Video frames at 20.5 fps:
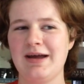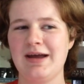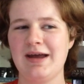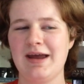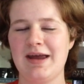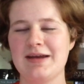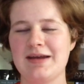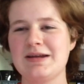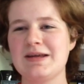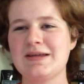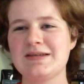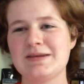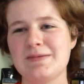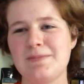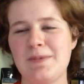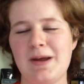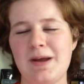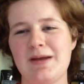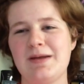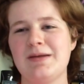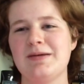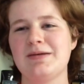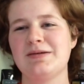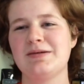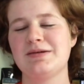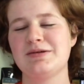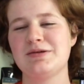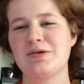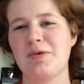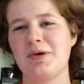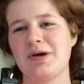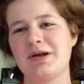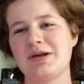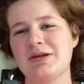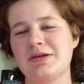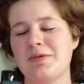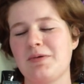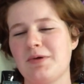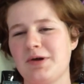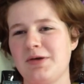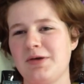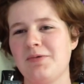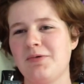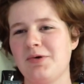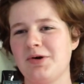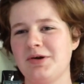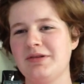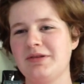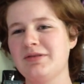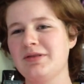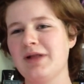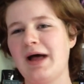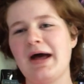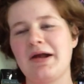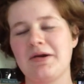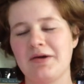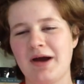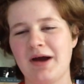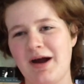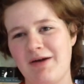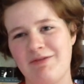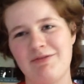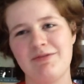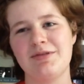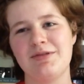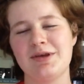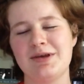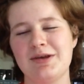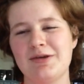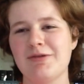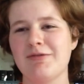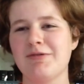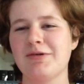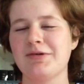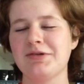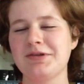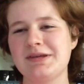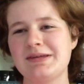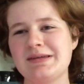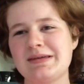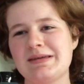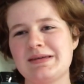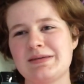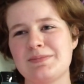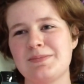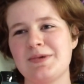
anticipated 2021 latter half of the year releases,